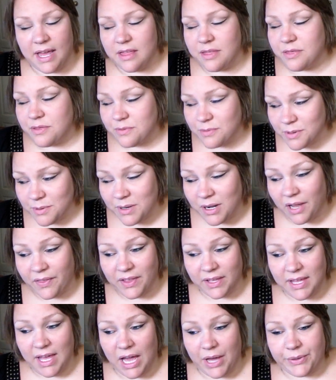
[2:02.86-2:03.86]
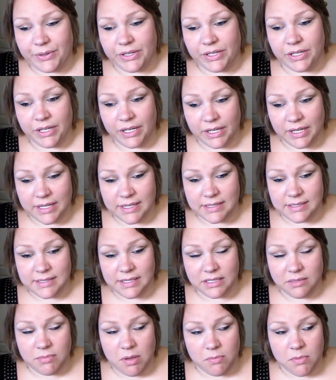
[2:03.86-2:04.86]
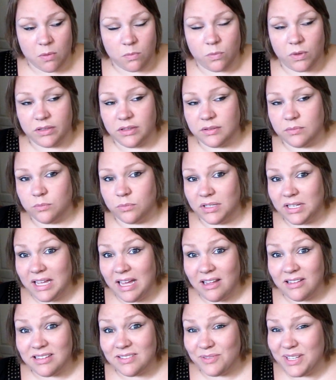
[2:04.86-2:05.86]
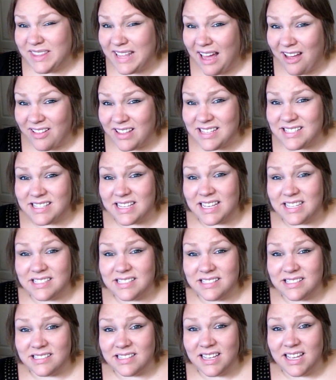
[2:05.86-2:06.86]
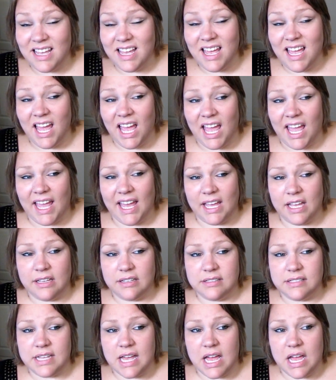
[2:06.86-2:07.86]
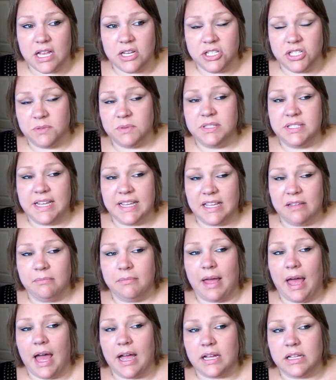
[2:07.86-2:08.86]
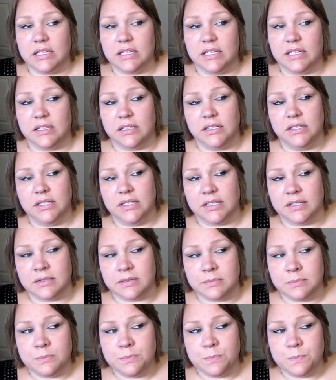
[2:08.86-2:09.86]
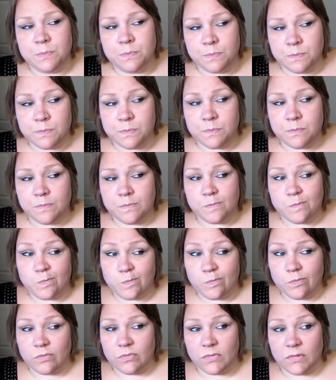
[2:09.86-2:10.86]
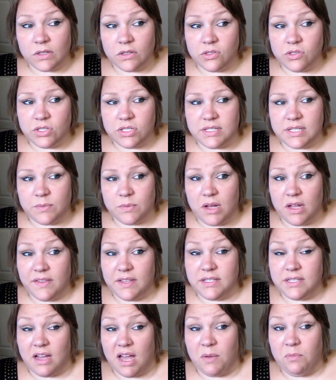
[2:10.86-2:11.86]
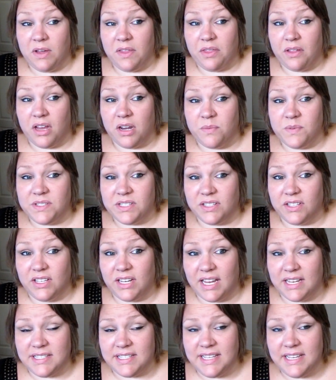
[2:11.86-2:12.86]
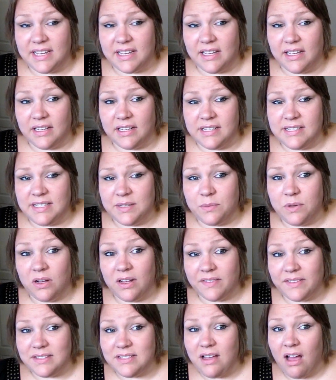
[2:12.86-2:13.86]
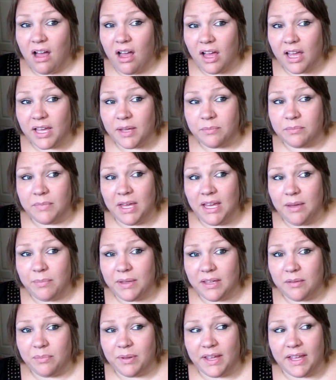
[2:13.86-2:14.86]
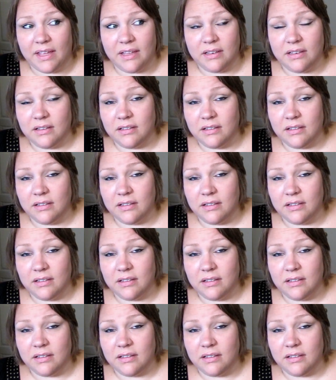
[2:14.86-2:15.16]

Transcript: threw it on the counter, and I said to my mom, what the hell is this? And she was taken back a little, and she said, well, at the time we thought it was a good idea. And I said, well, at the time, maybe, but